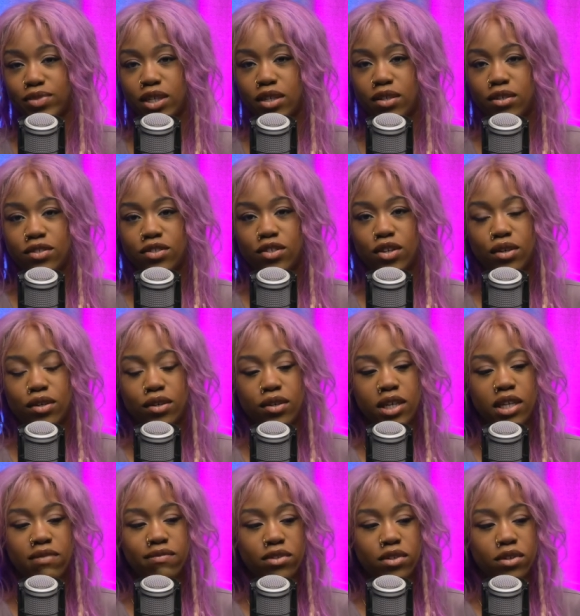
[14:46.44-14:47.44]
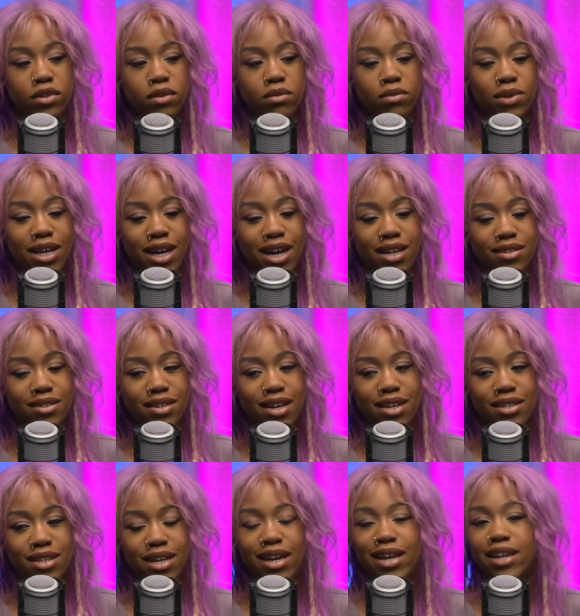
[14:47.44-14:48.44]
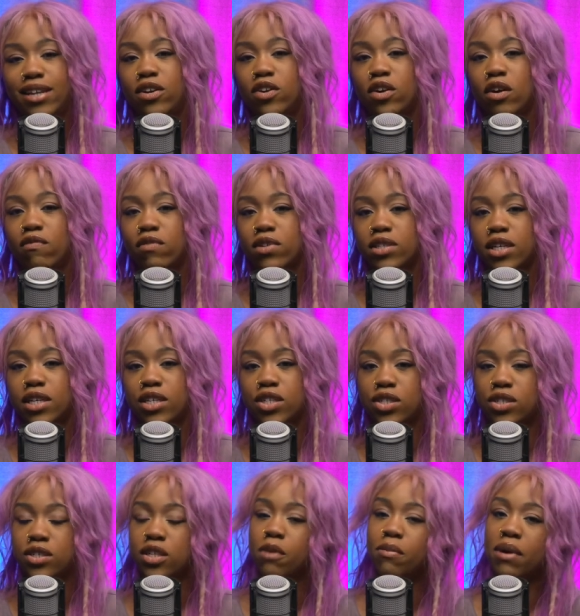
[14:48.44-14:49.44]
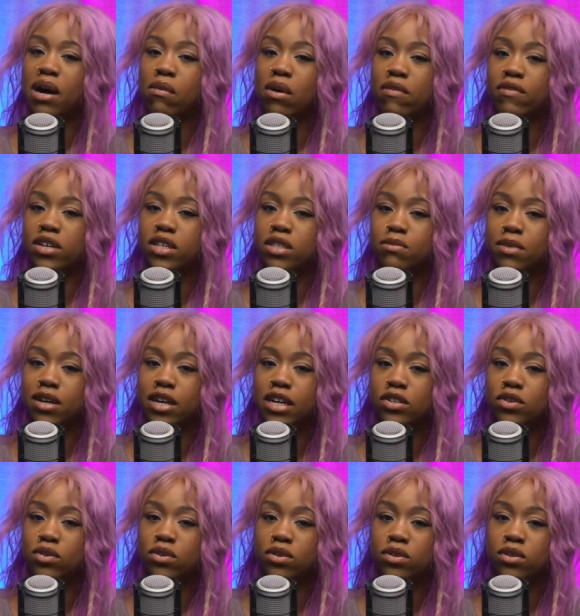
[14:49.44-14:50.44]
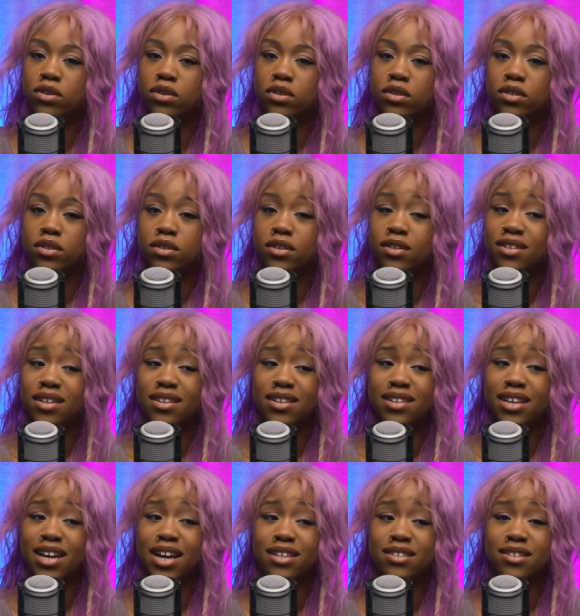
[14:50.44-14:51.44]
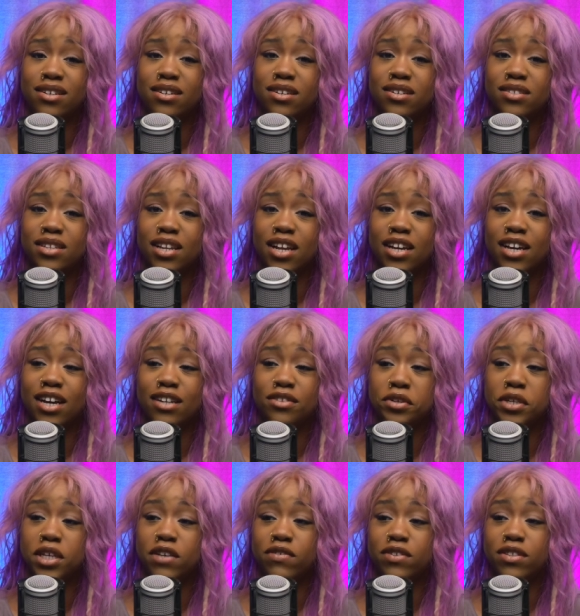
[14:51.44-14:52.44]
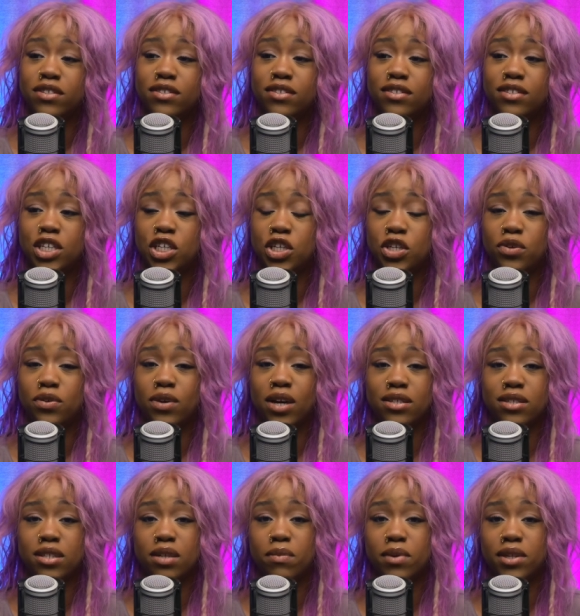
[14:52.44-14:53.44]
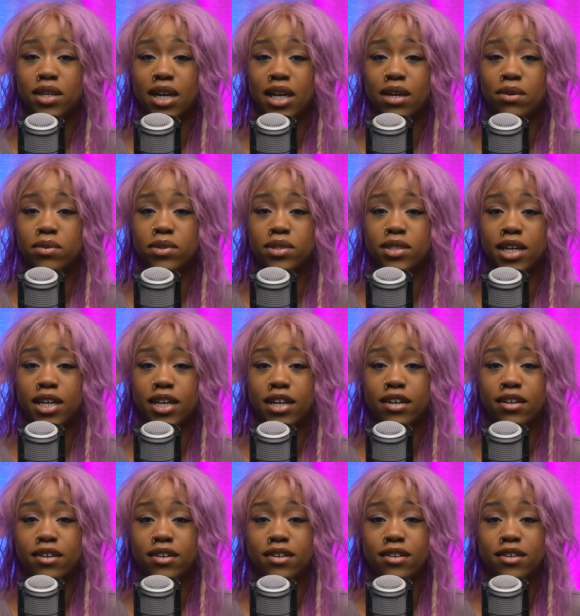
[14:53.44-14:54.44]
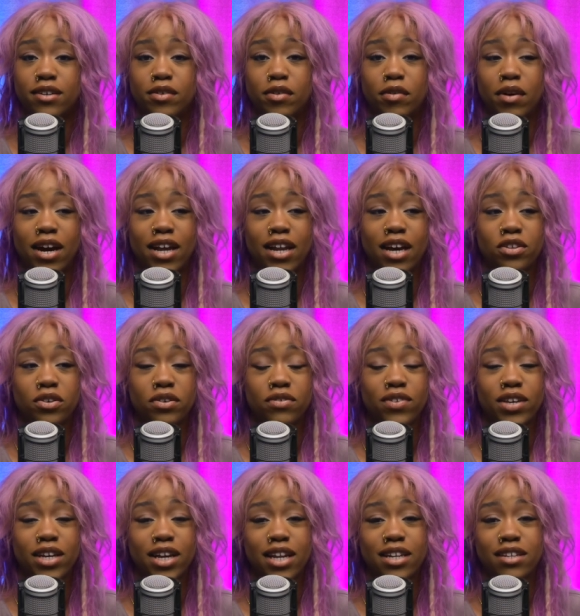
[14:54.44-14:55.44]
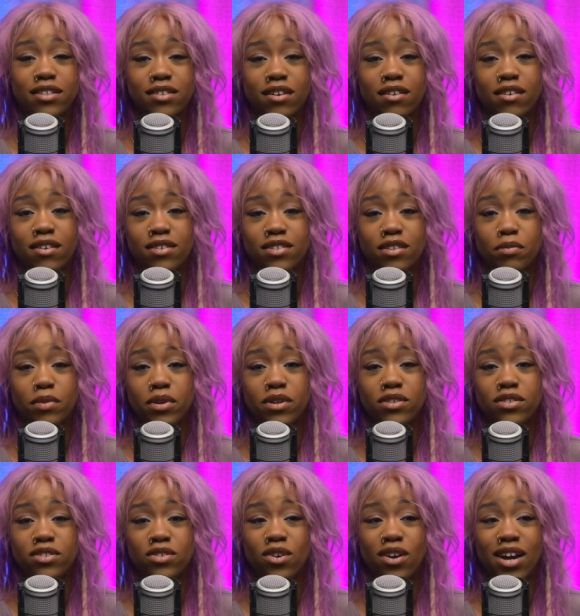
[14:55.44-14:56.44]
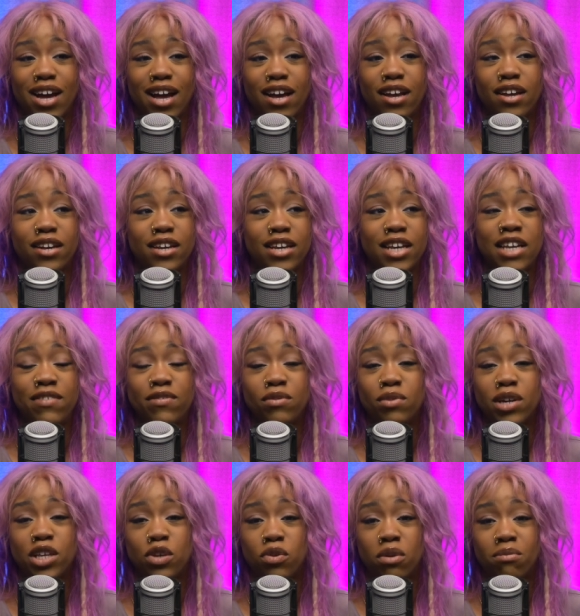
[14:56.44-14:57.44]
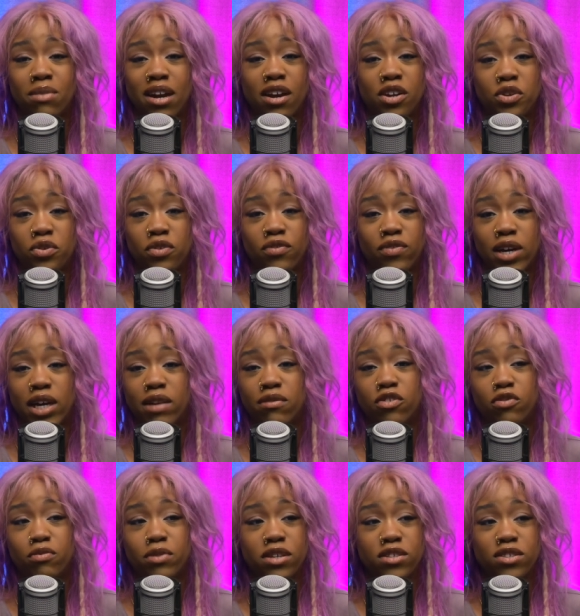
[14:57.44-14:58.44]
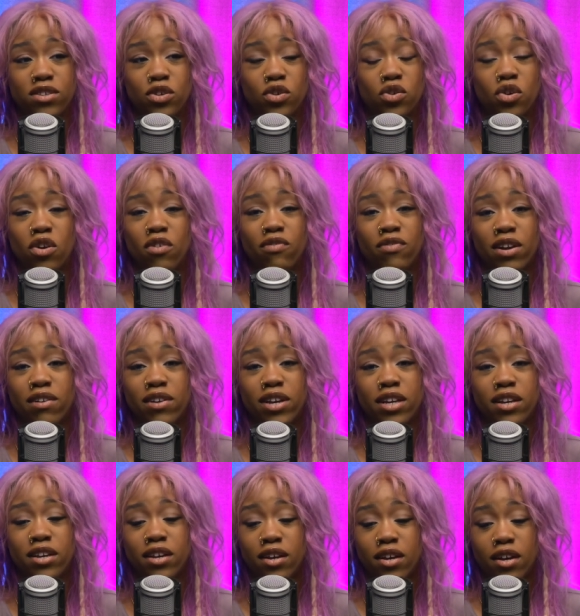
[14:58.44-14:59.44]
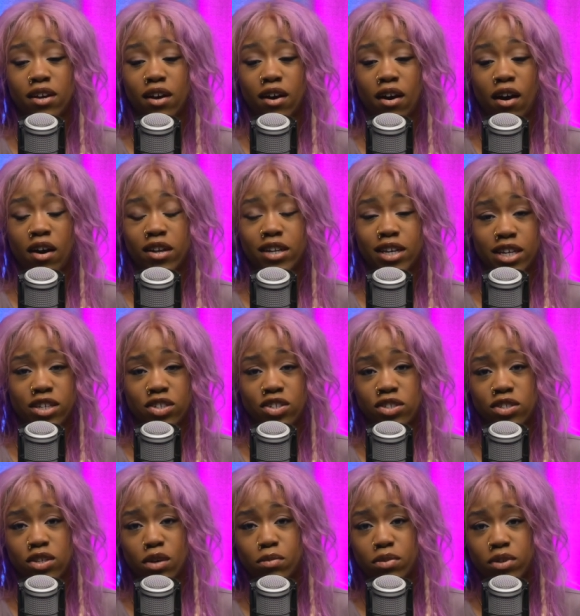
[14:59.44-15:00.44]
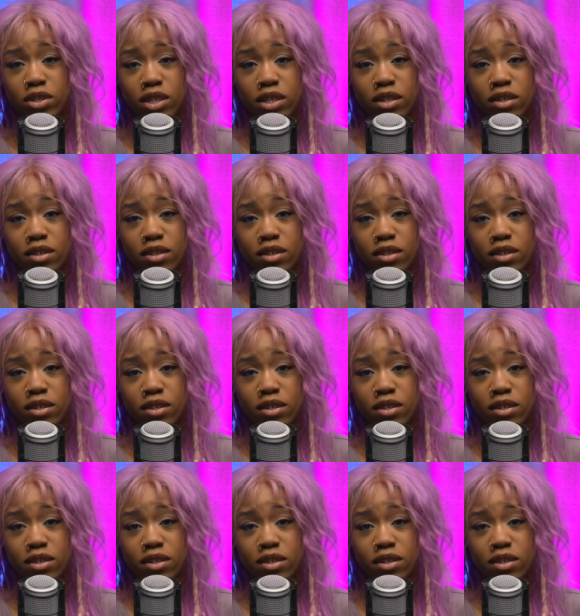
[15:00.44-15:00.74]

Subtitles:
So even though we hadn't had any conversation about whether he's married or not, because I didn't care to ask, like, I don't even see you as someone that I would date. and I don't think I need to ask, because you're, even when you were married, you were flirting with me. So you're a very unhinged somebody.